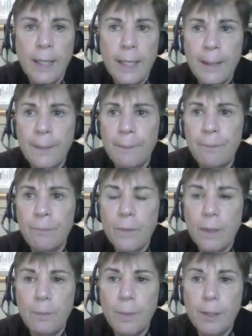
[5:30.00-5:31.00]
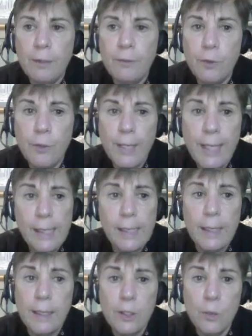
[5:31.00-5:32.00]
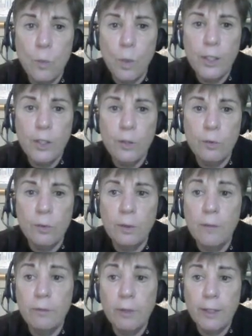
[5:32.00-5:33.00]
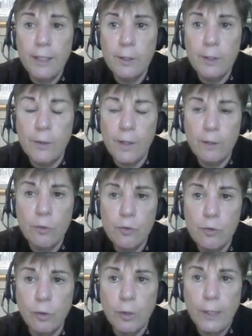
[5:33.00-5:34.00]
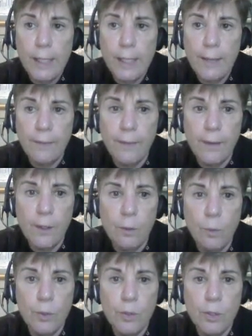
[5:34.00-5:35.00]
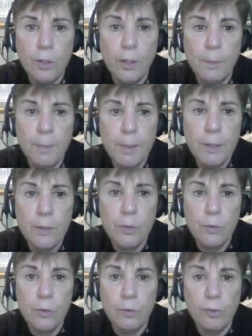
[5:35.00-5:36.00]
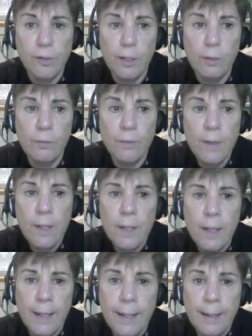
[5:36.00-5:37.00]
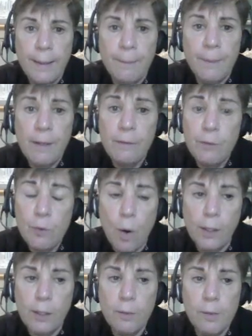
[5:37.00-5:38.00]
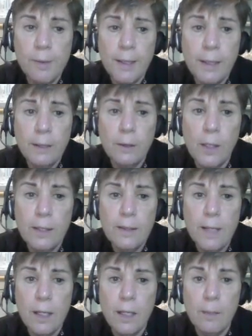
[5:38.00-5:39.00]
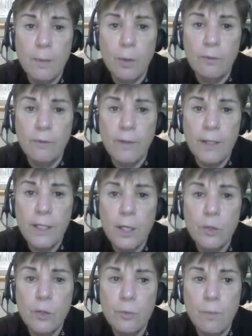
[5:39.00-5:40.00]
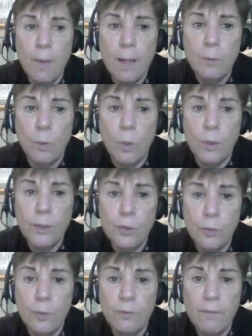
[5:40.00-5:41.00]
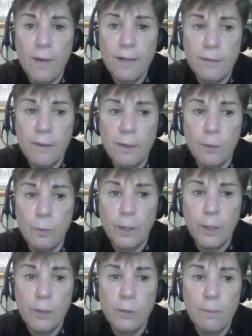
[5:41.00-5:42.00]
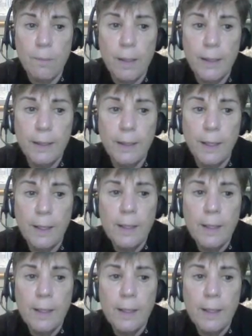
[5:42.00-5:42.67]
But if you can and you want to use a lavalier, that's what you're looking at there, where you clip it to yourself. If you are going to be spending a lot of time on video, you might want to invest in a really good mic.